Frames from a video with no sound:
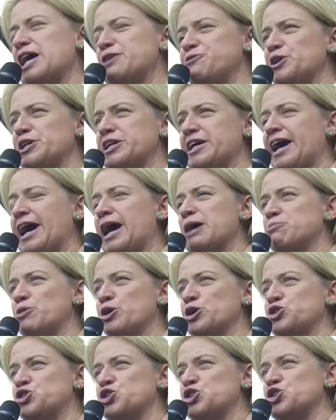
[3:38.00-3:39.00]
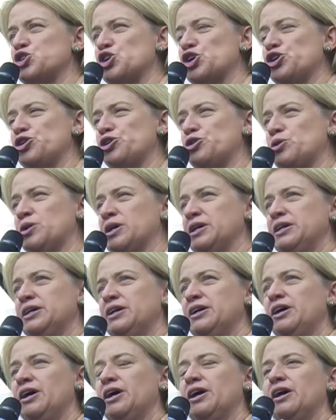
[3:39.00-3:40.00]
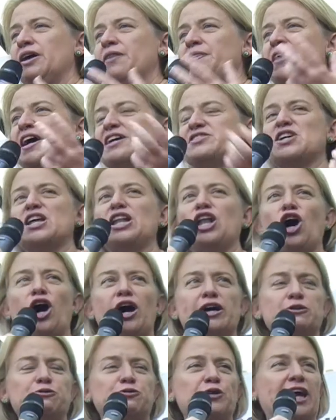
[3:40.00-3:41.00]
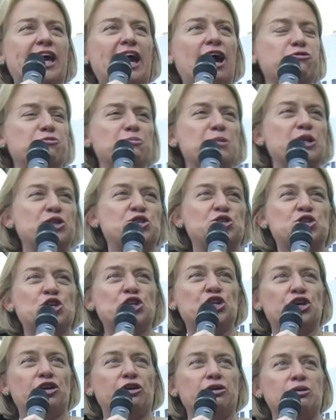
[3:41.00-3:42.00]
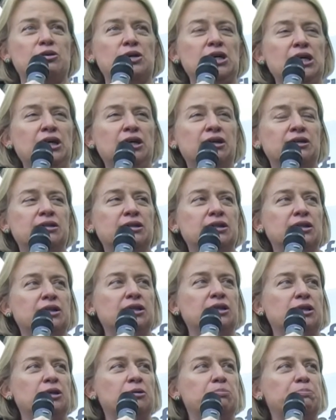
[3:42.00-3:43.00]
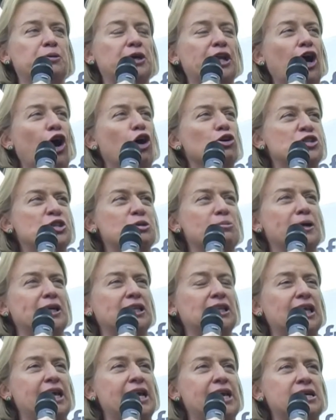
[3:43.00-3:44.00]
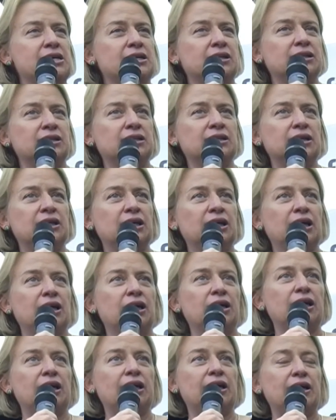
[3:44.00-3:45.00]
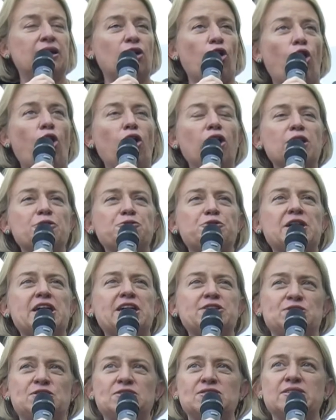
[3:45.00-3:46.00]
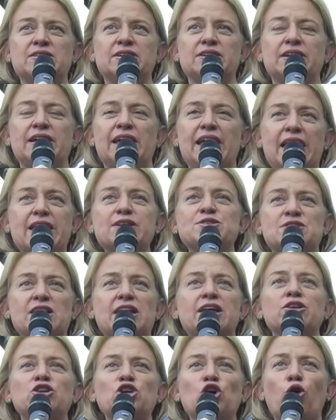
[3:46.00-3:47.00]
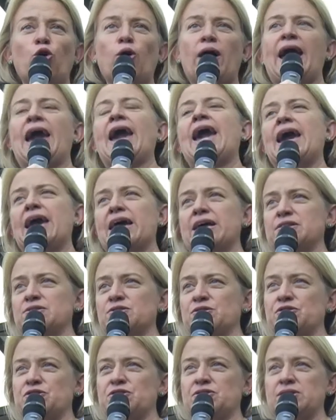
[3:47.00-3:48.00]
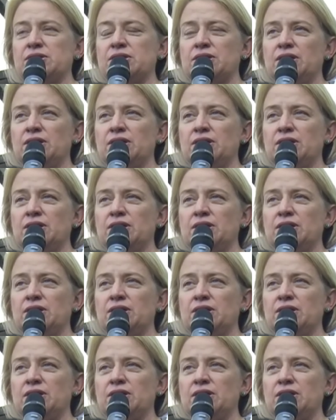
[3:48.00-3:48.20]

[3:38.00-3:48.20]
David Cameron to do. There's a lot for governments to do. But ultimately, all of this is in your hands.